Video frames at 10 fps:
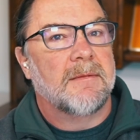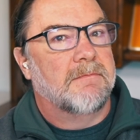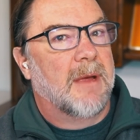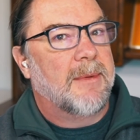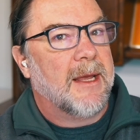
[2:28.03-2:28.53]

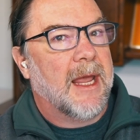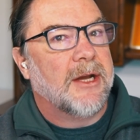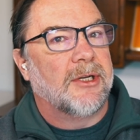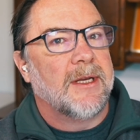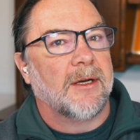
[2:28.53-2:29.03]
Maybe
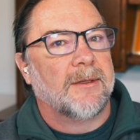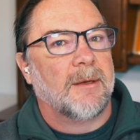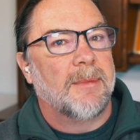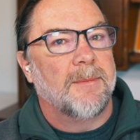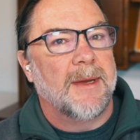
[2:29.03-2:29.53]
occasionally you're a
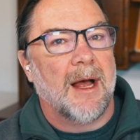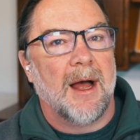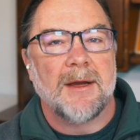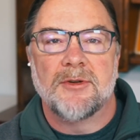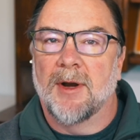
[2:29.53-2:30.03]
little bit
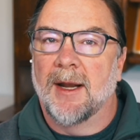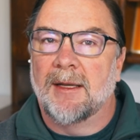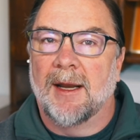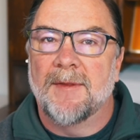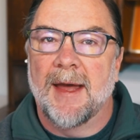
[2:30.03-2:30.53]
behind, try not
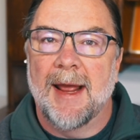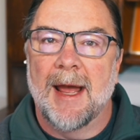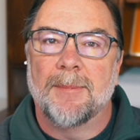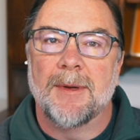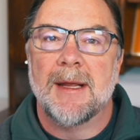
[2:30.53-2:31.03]
to let that
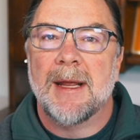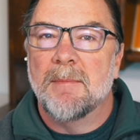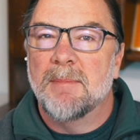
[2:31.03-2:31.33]
happen,